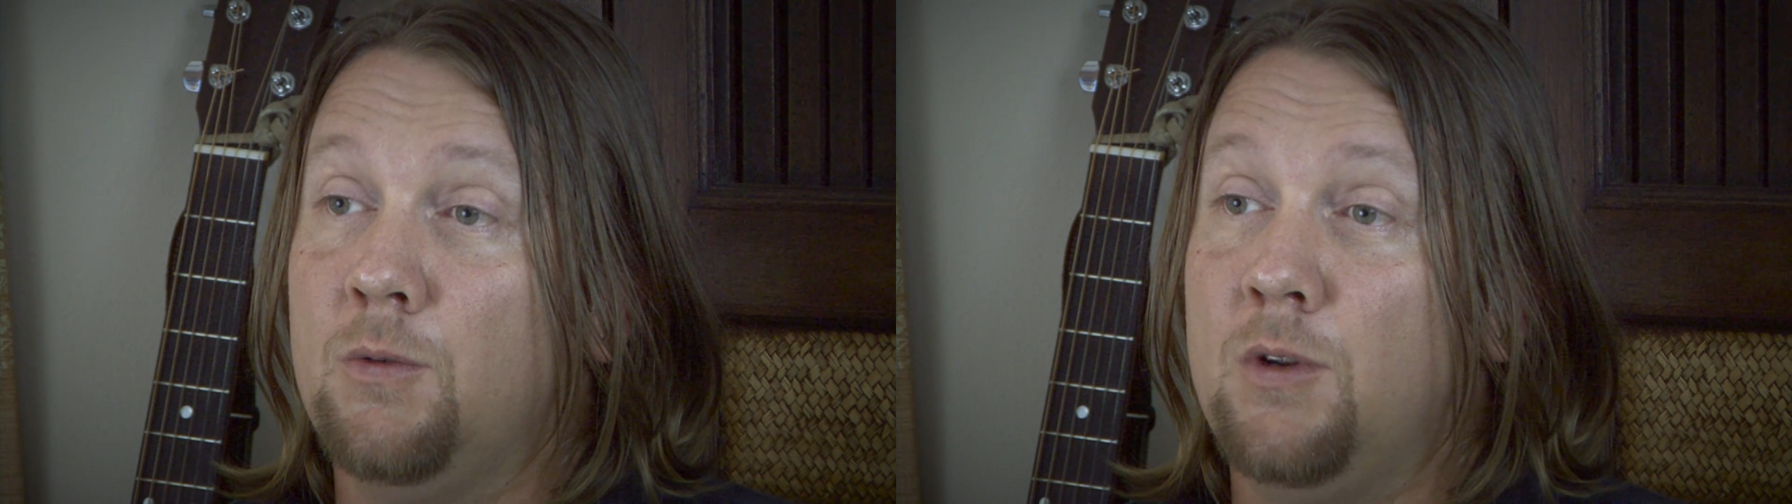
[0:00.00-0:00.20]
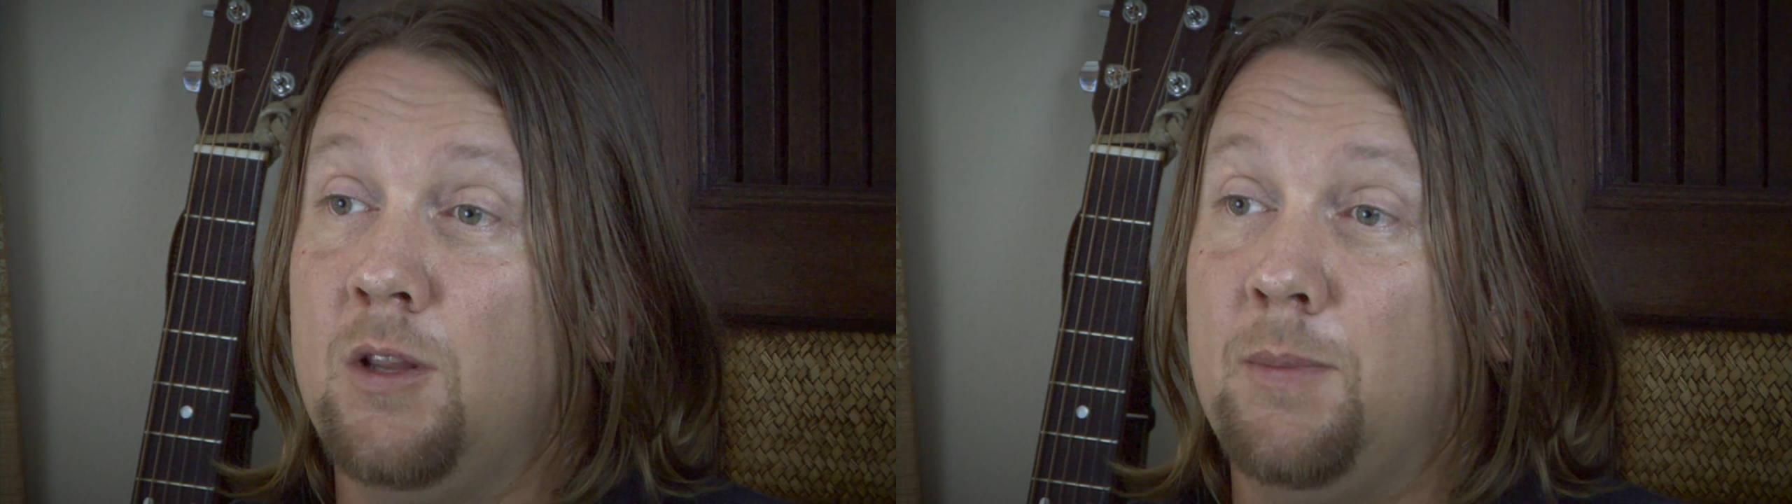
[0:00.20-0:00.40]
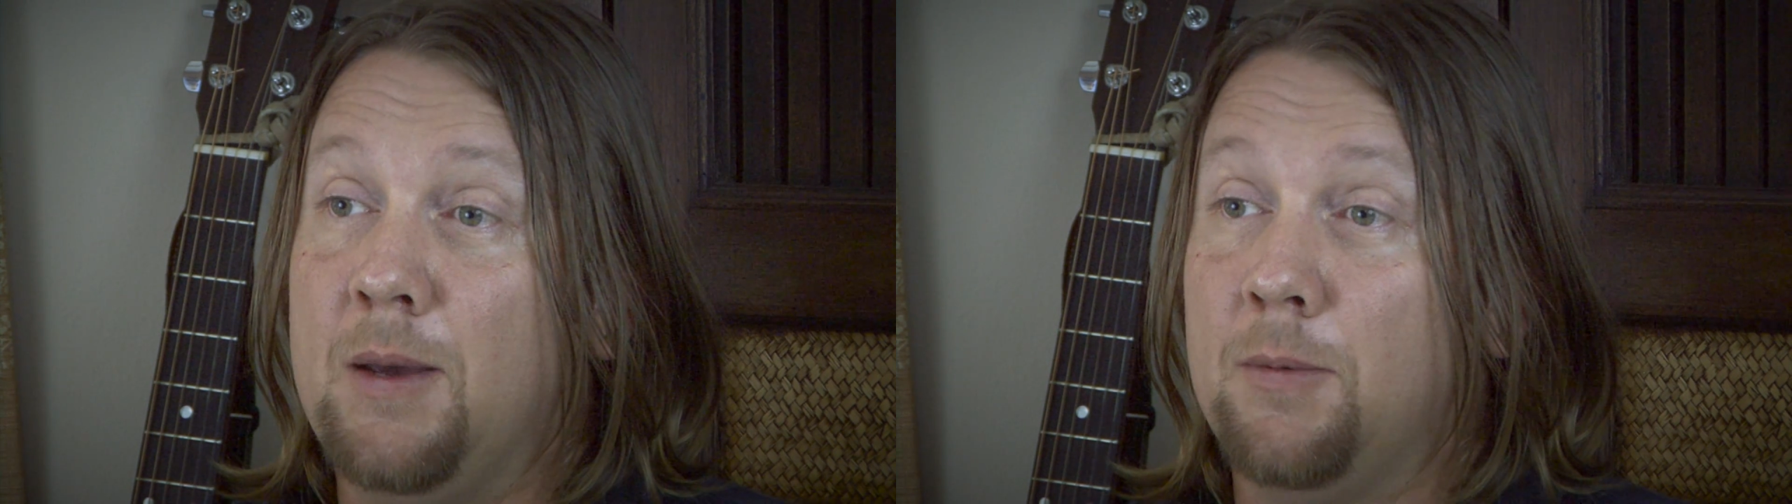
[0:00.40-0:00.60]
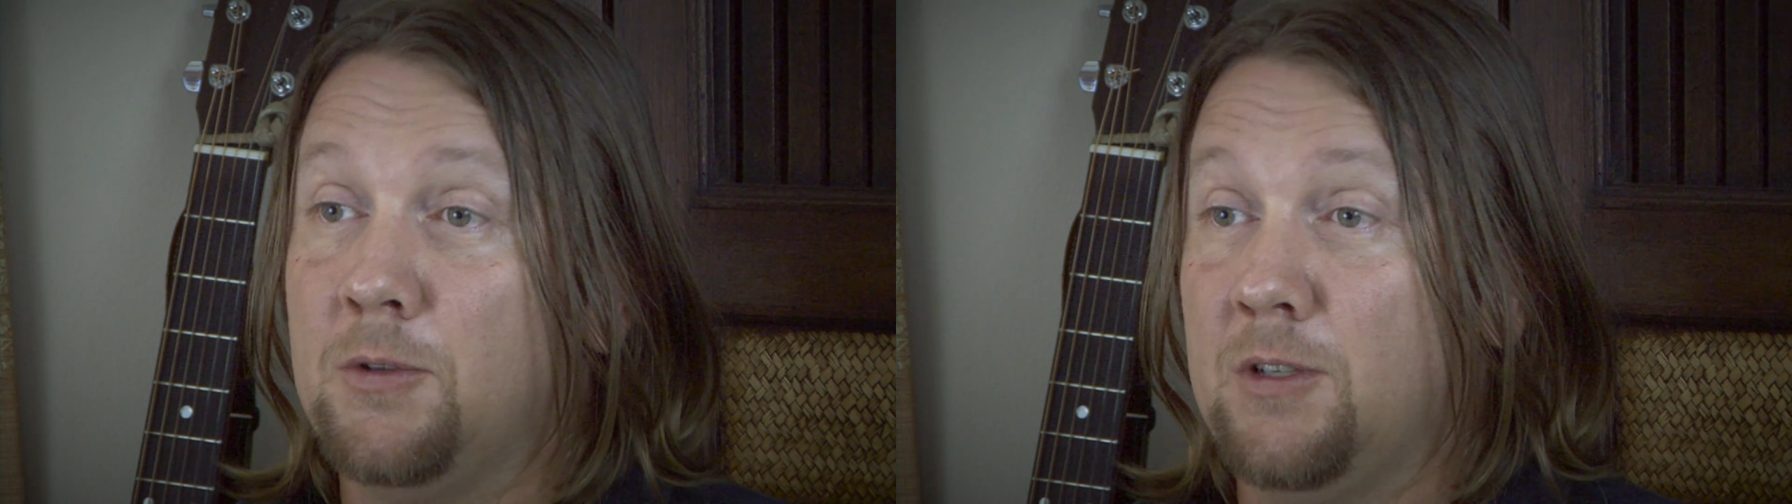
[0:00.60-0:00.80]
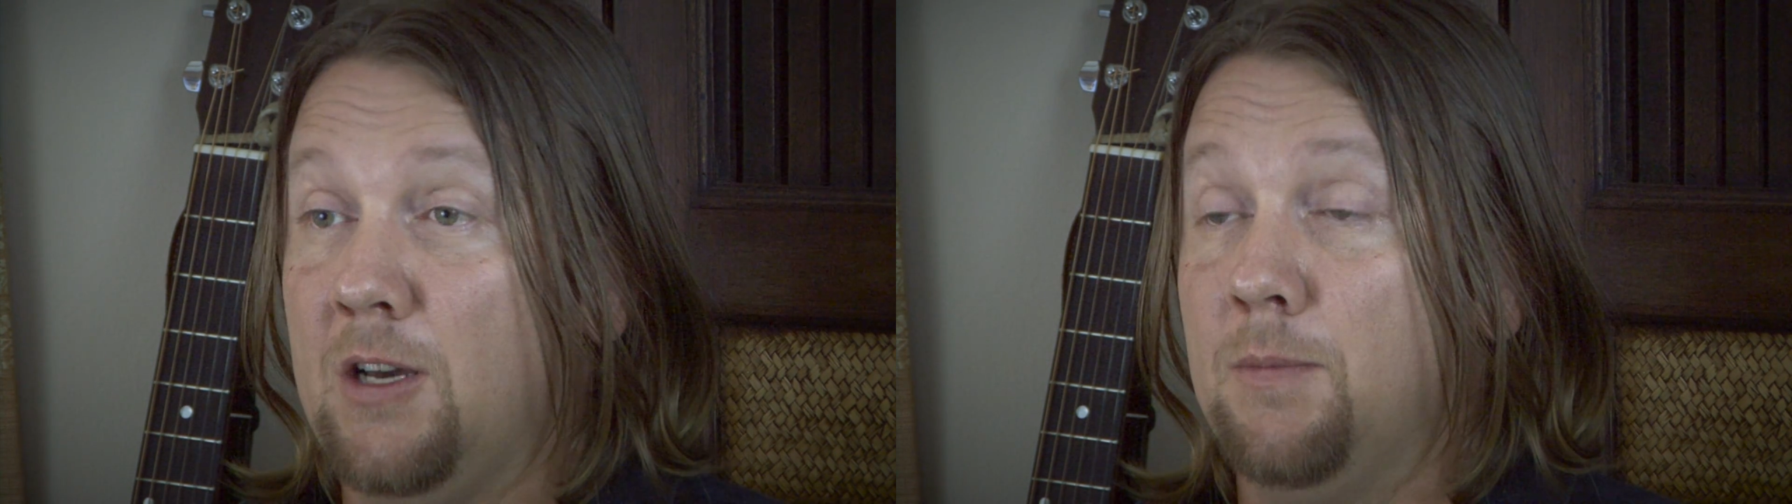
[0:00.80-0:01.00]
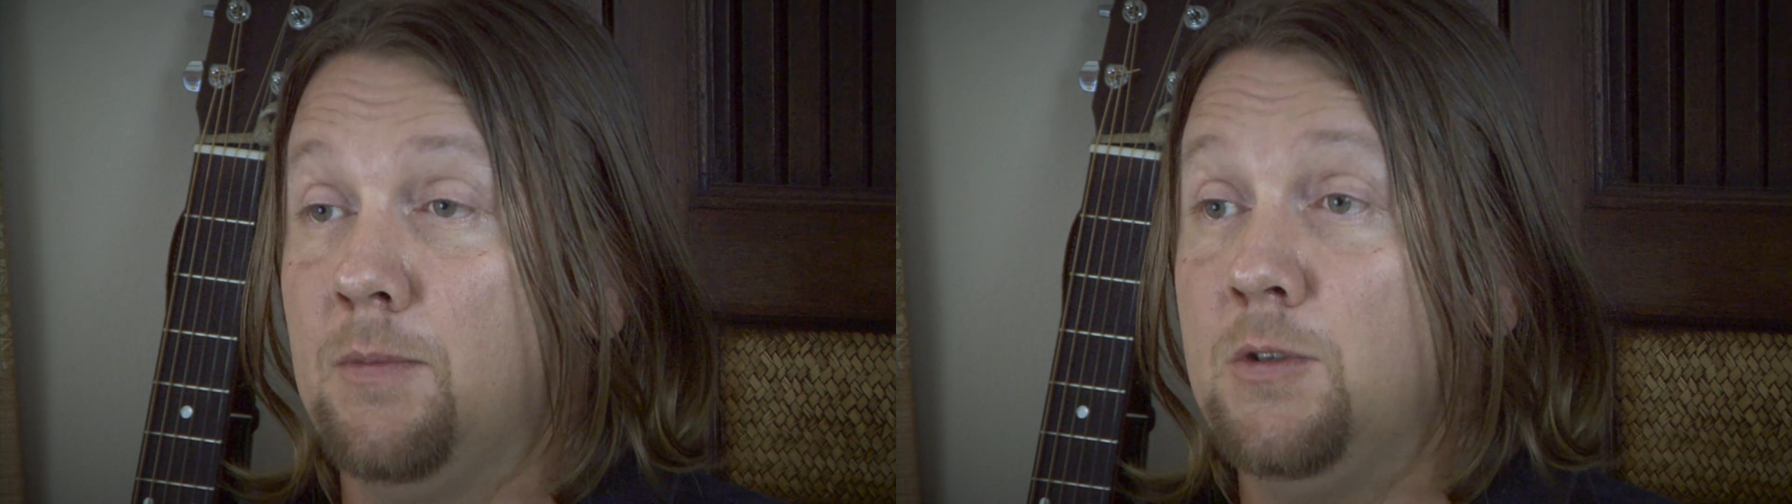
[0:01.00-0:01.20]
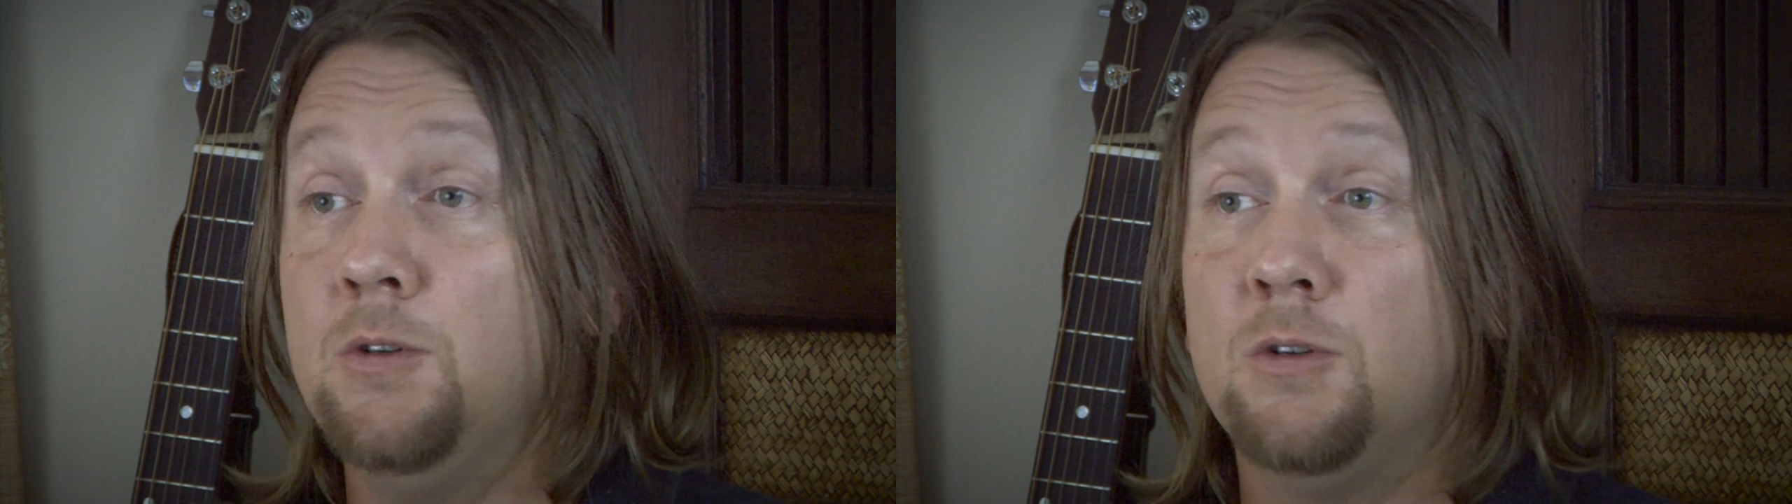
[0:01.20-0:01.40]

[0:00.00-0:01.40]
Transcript: really be able to come to